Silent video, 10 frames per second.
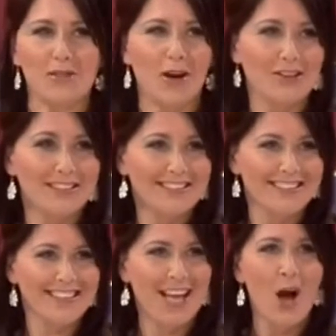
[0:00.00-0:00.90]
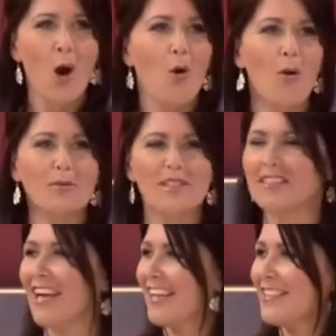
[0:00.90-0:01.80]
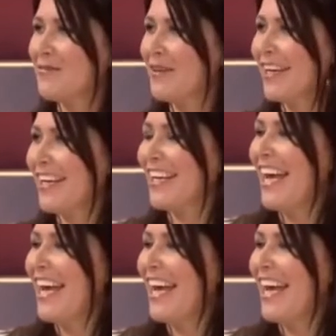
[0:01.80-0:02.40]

on. Oh, I'm sexy, me.